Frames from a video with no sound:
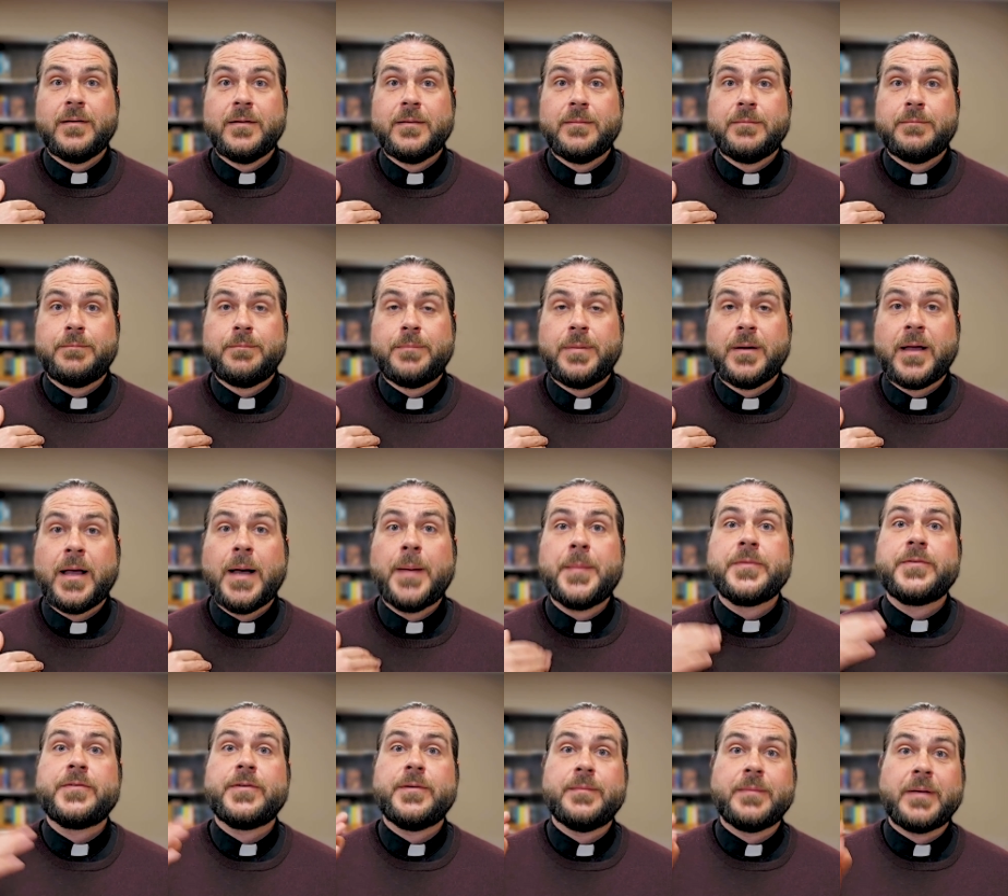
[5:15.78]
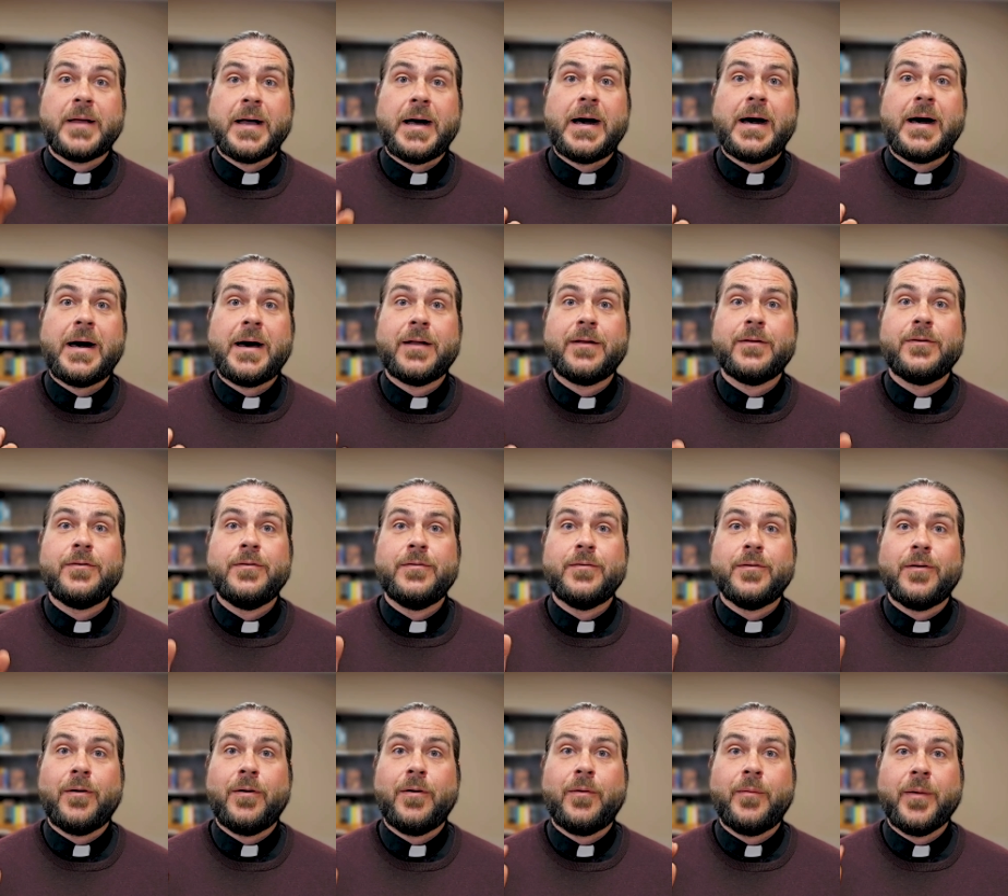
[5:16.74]
but comes from God who
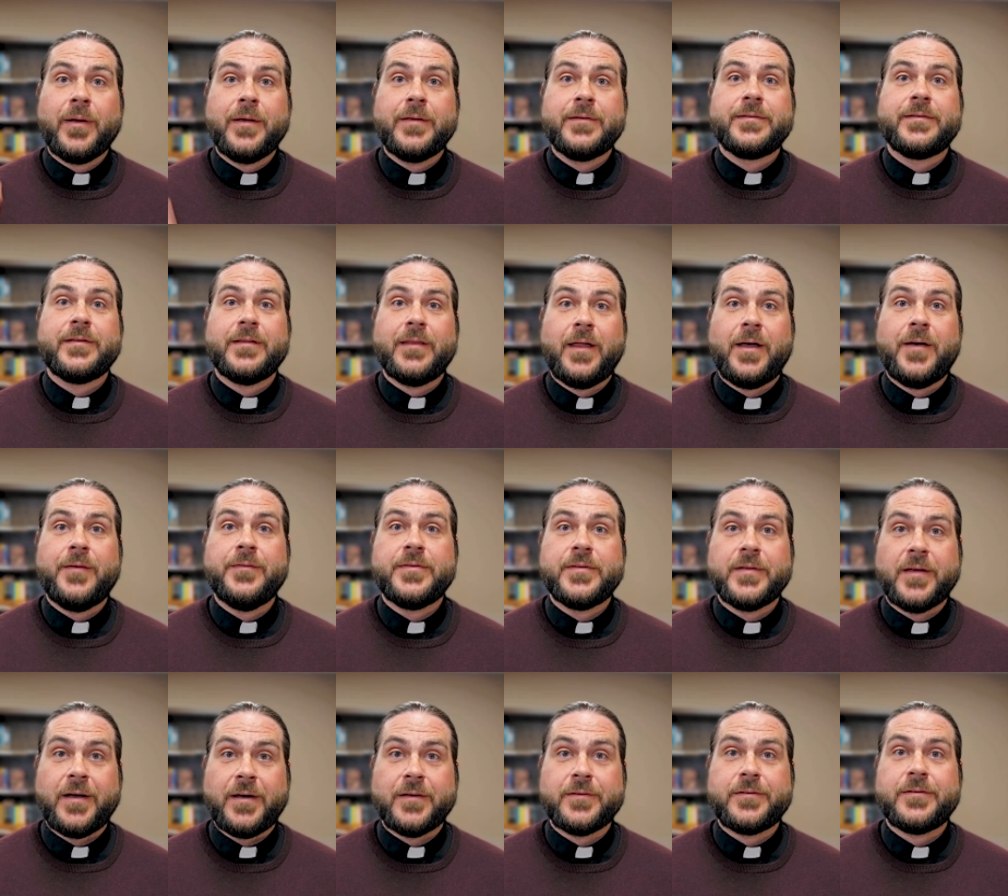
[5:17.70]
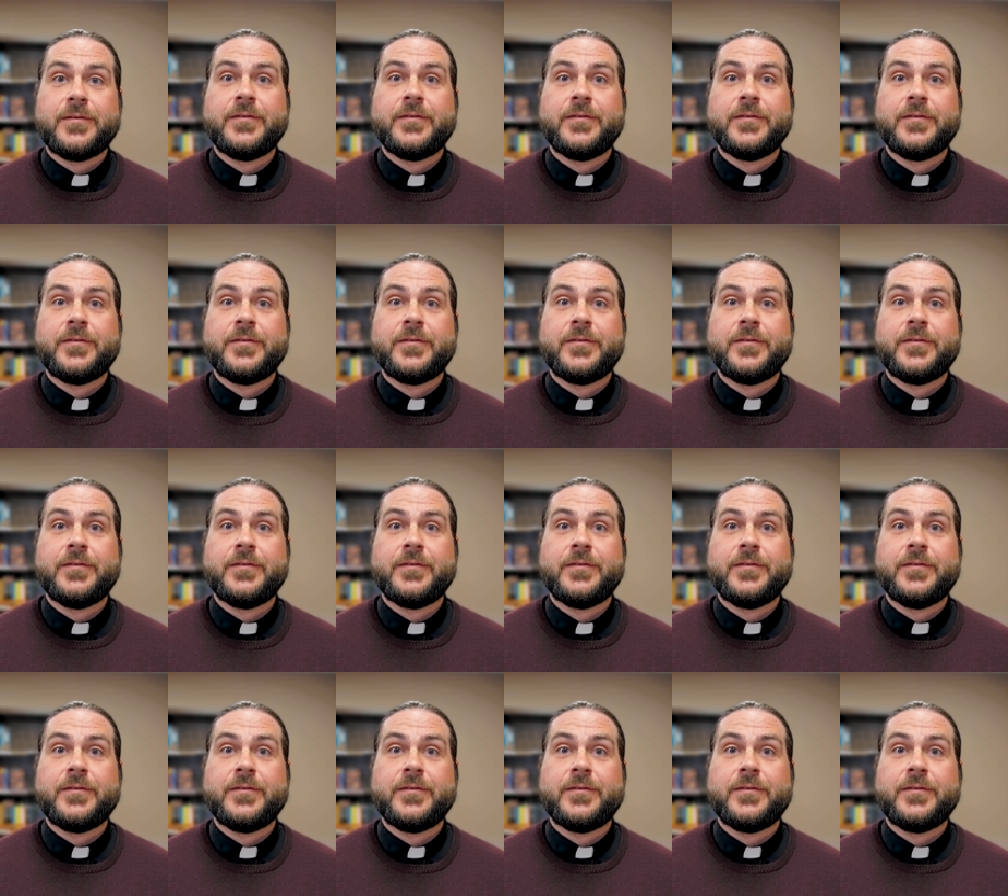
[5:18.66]
always loves us